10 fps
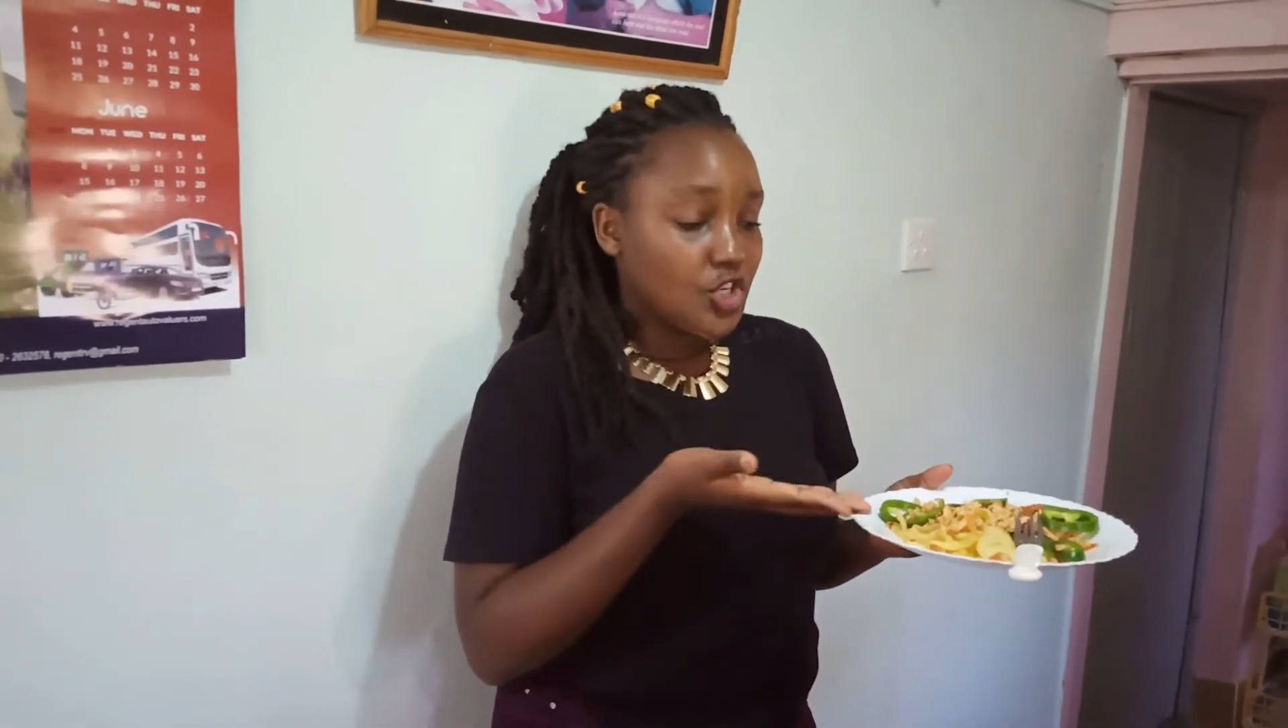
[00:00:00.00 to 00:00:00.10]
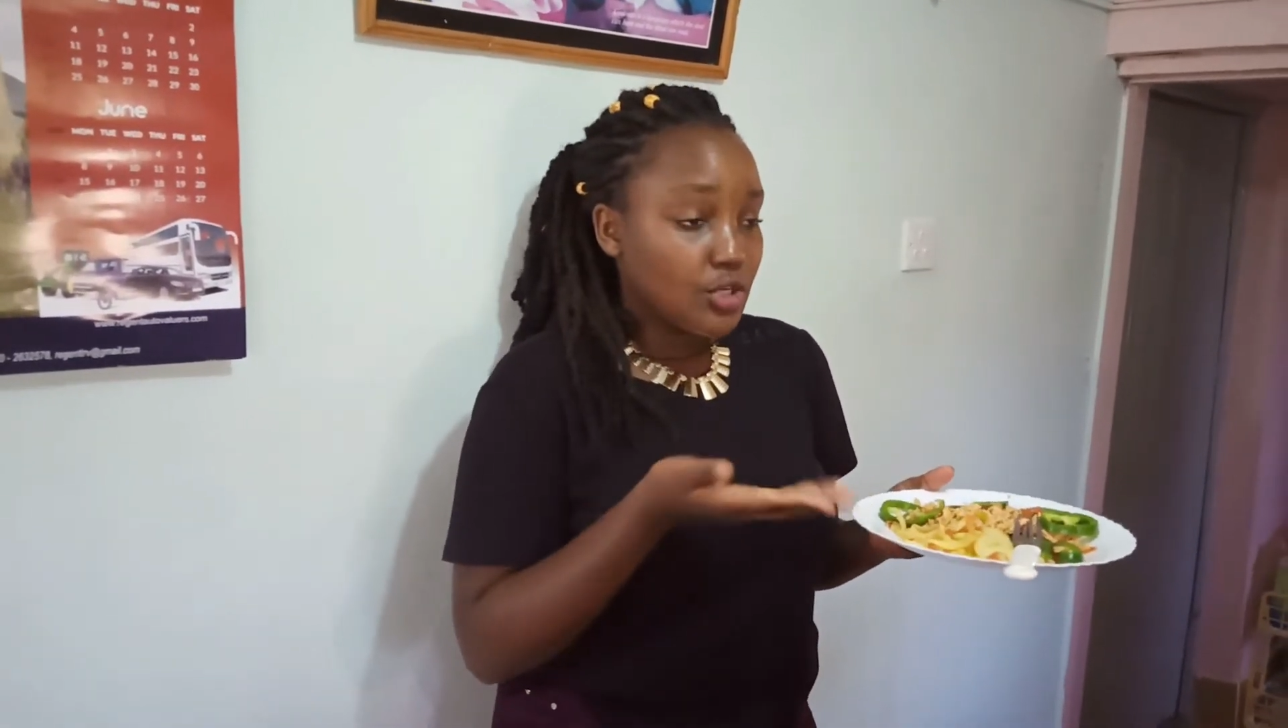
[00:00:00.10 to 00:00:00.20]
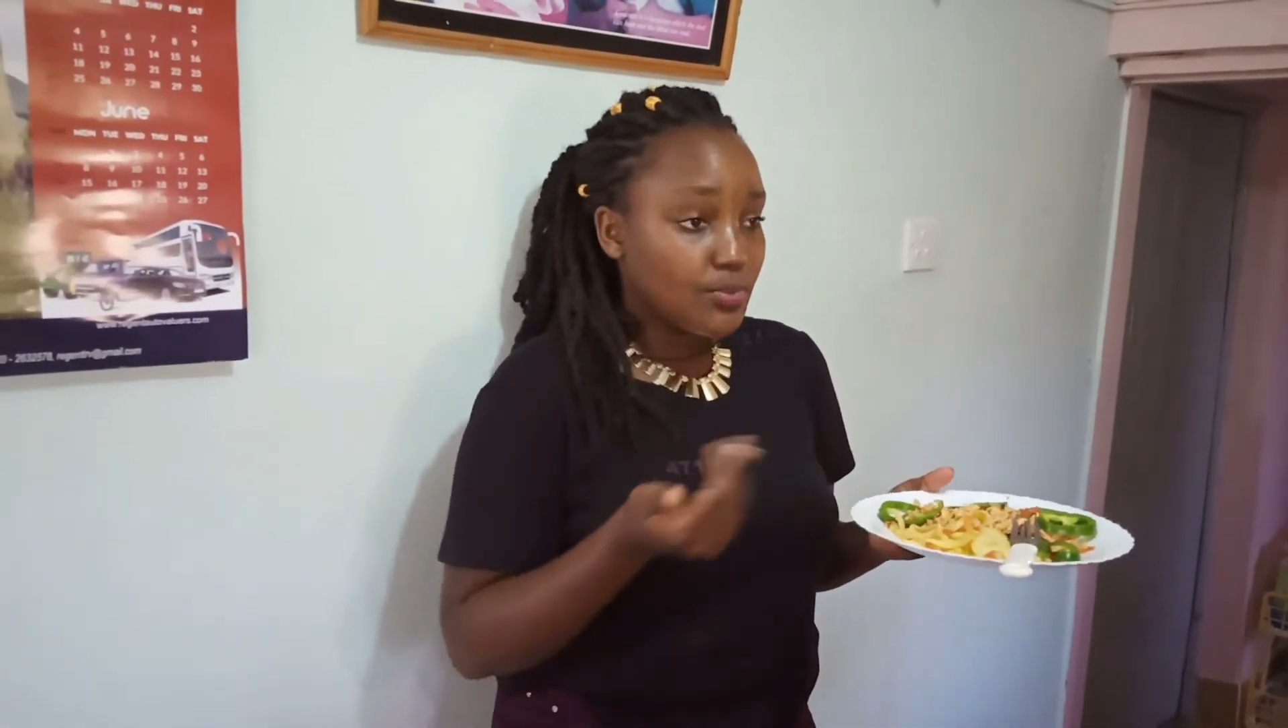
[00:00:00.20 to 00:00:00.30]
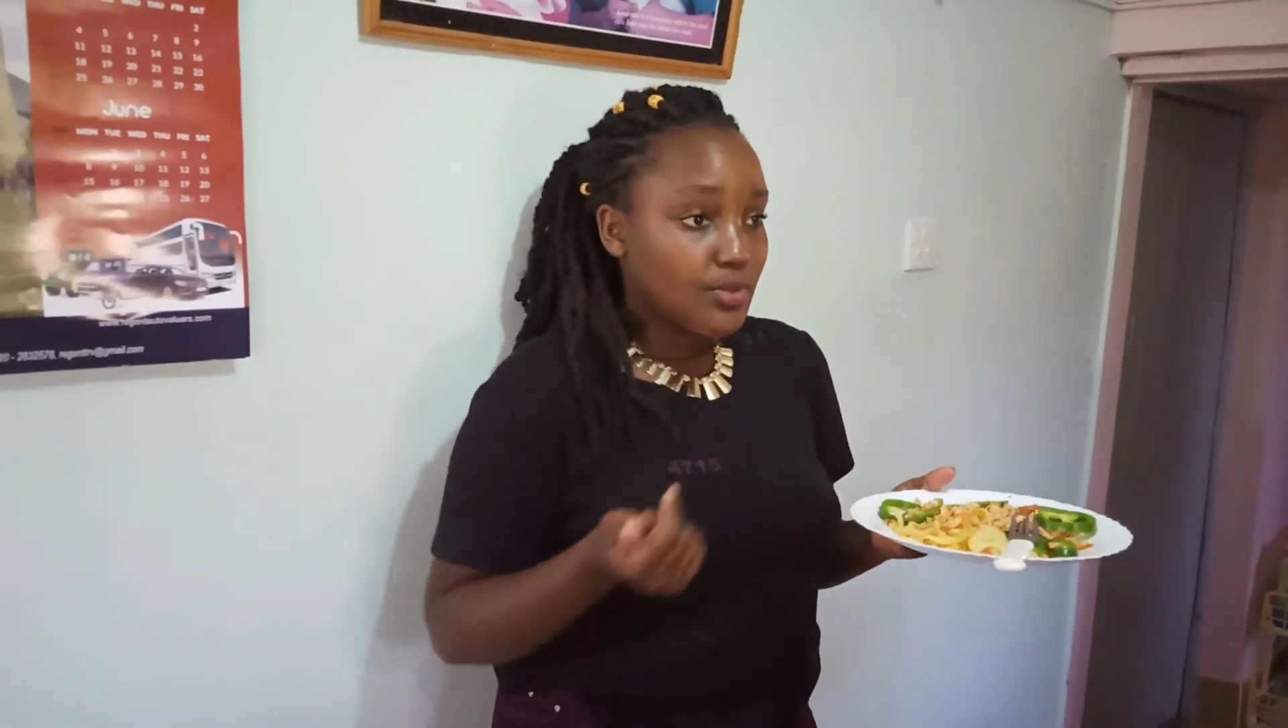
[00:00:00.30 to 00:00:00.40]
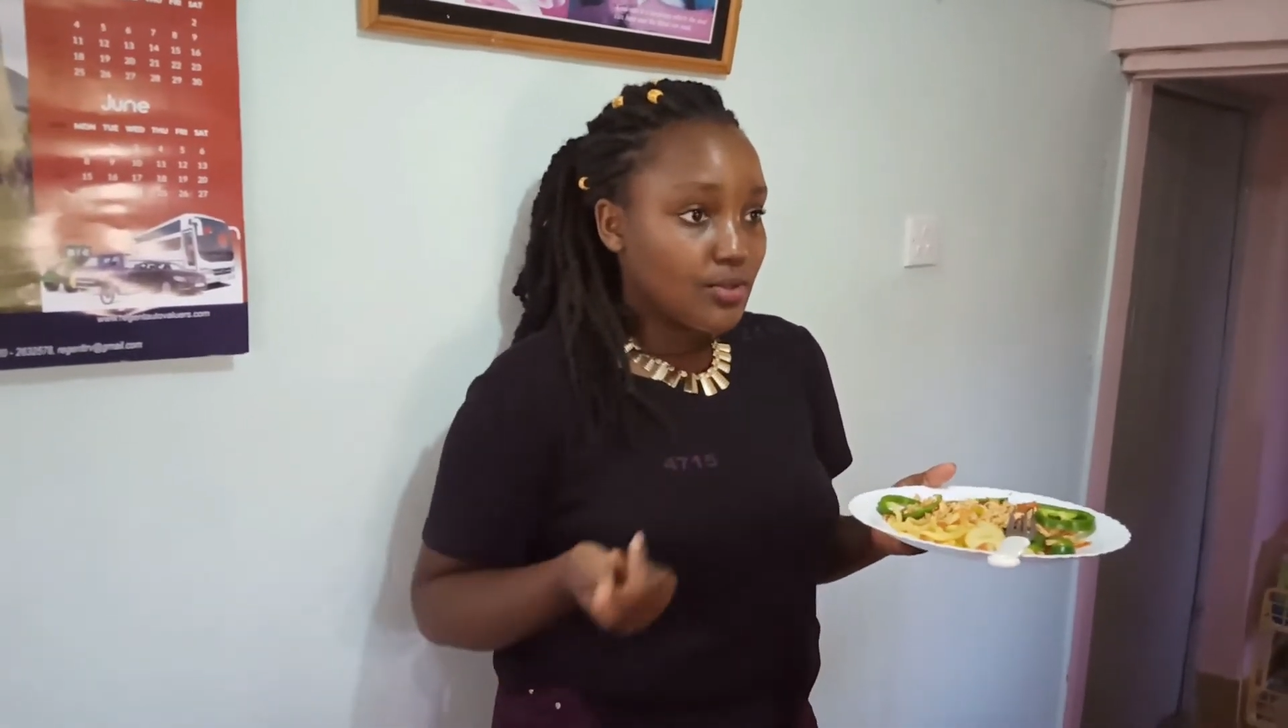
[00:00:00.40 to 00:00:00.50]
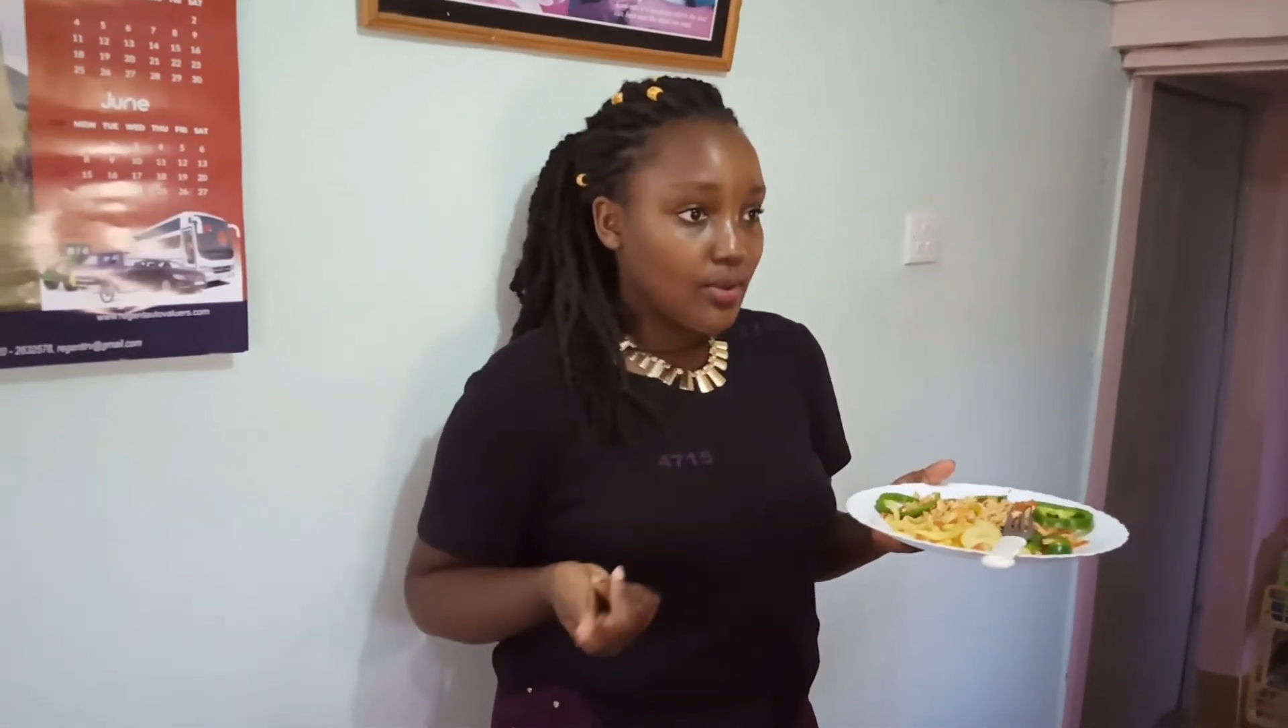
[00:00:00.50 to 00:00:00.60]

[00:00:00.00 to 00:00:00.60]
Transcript: chips.